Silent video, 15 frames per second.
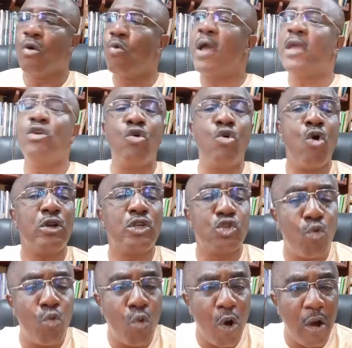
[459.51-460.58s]
When you go
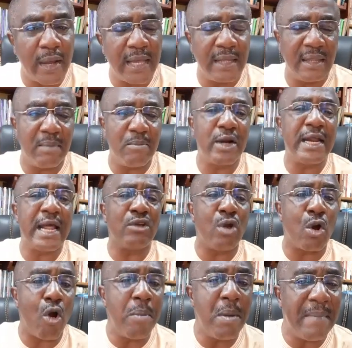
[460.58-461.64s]
to work in the morning and
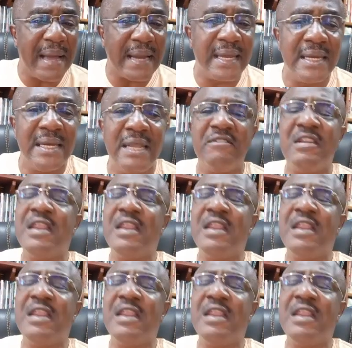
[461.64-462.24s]
you're coming back in the